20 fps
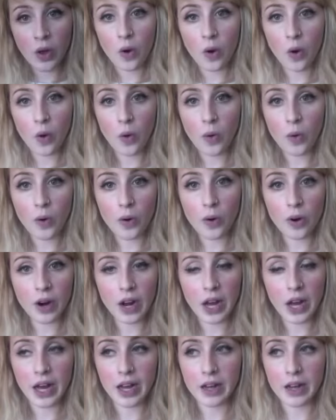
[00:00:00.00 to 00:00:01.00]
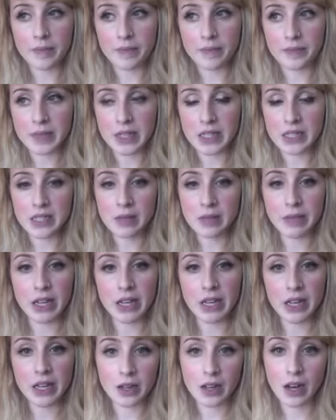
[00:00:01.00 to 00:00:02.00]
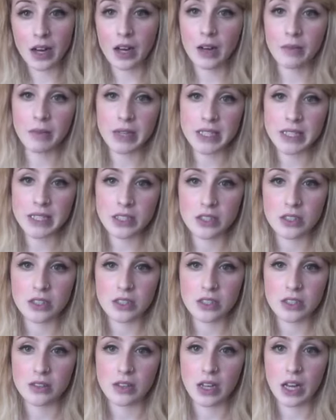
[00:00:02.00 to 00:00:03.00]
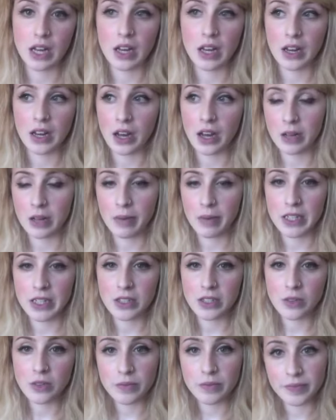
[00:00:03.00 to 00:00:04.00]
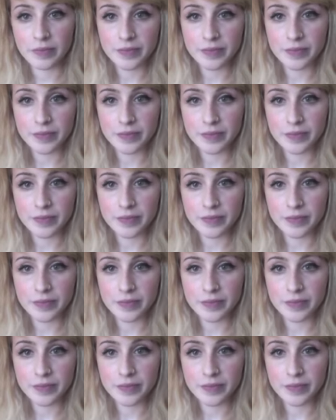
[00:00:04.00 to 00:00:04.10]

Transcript: or send me a message, and I'll get back to you.